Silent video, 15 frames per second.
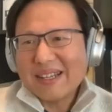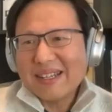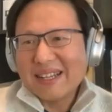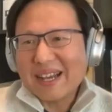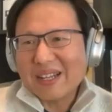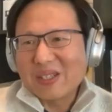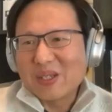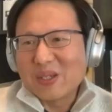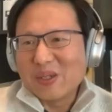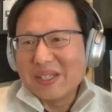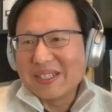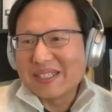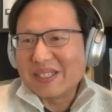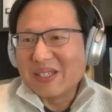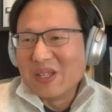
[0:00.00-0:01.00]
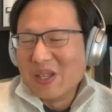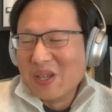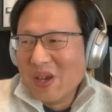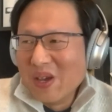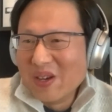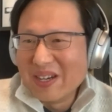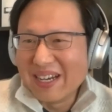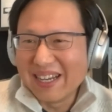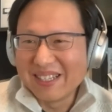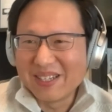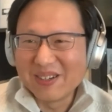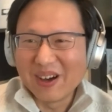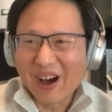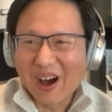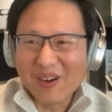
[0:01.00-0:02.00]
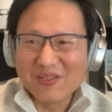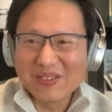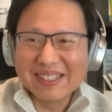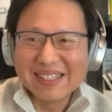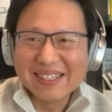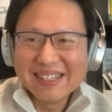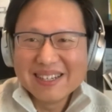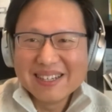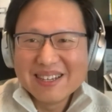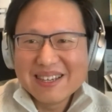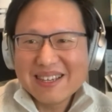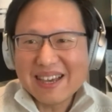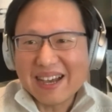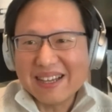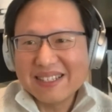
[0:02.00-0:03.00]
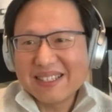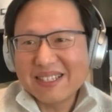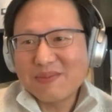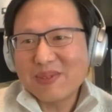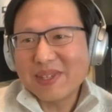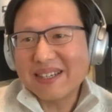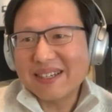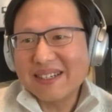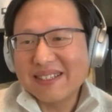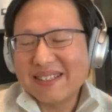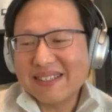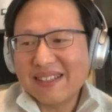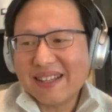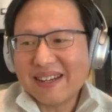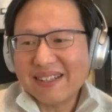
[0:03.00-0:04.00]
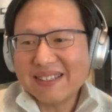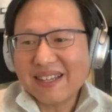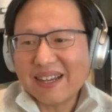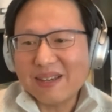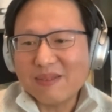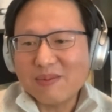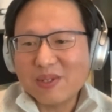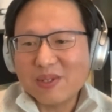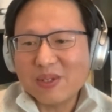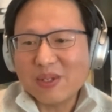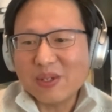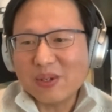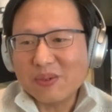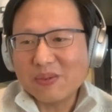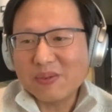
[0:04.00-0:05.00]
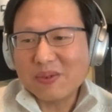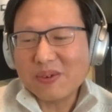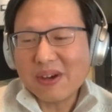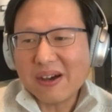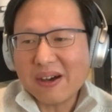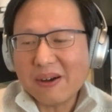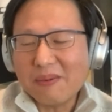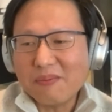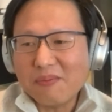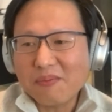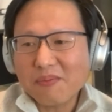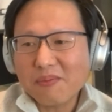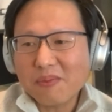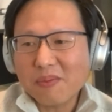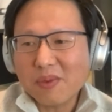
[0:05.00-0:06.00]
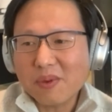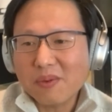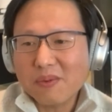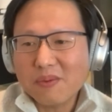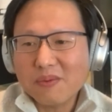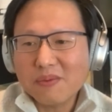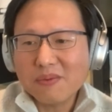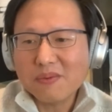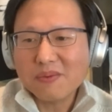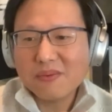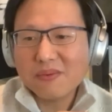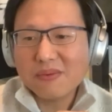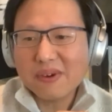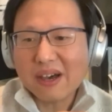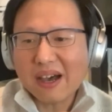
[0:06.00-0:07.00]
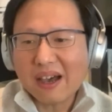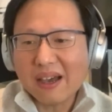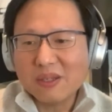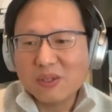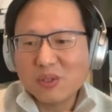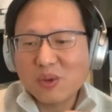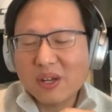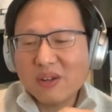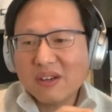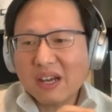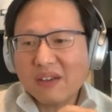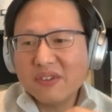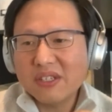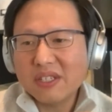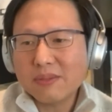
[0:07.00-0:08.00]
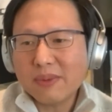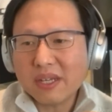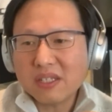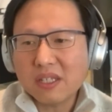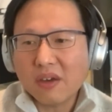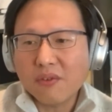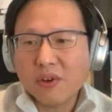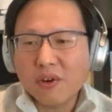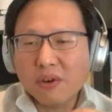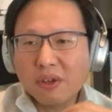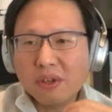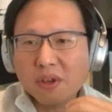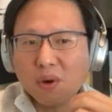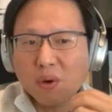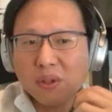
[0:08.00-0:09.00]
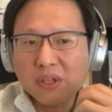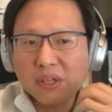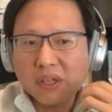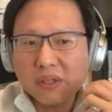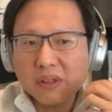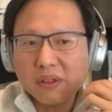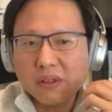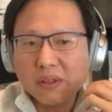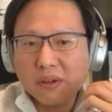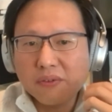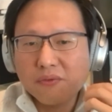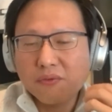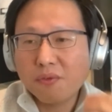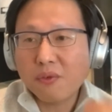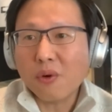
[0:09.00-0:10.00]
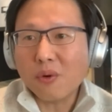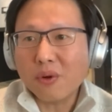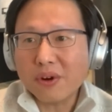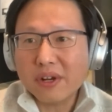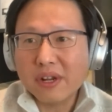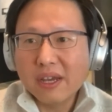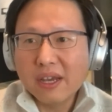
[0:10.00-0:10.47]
not to listen to it too often. Yeah, it's just because a lot of times, um, I try to convince myself going only look forward.